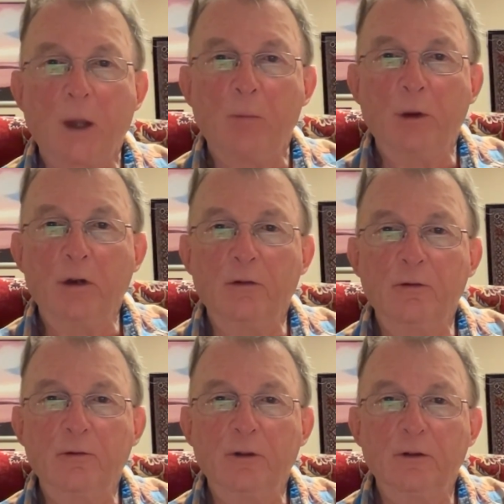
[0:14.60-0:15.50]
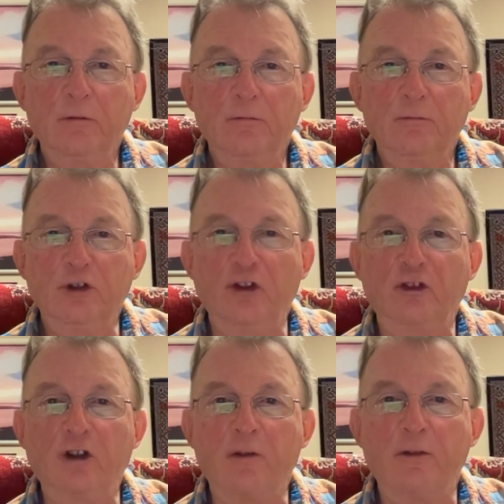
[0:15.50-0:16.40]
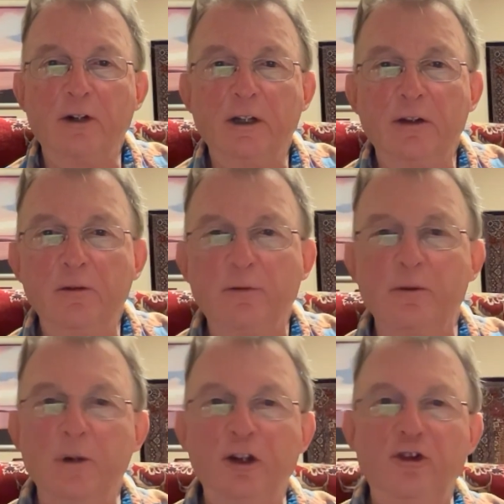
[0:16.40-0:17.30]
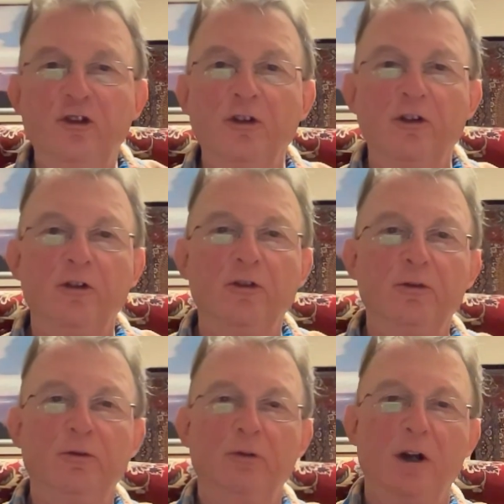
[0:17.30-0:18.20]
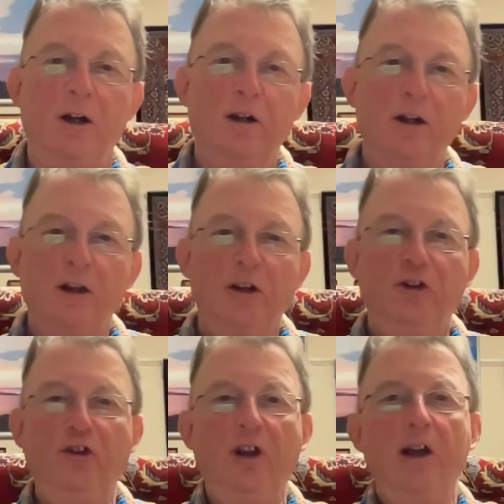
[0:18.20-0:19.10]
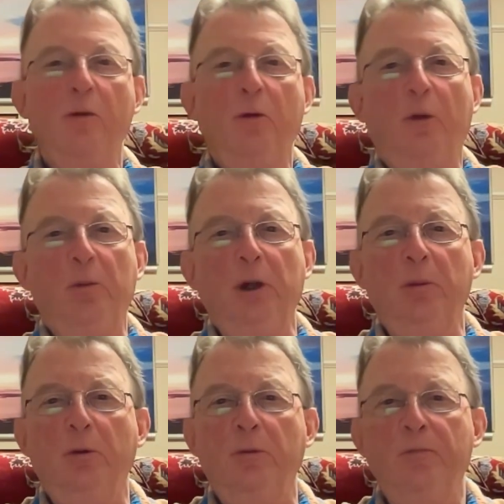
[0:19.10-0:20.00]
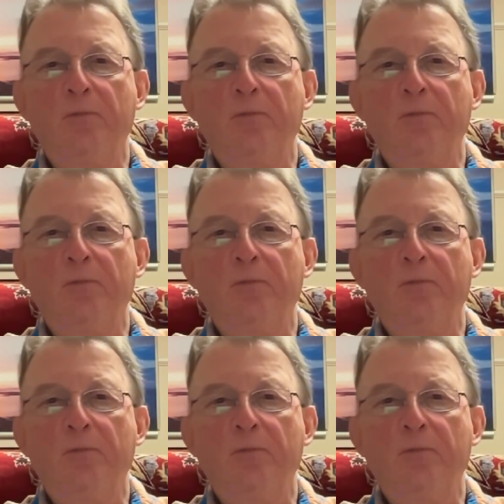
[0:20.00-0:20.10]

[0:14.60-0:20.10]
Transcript: bit of discovery and information to uh, share with people.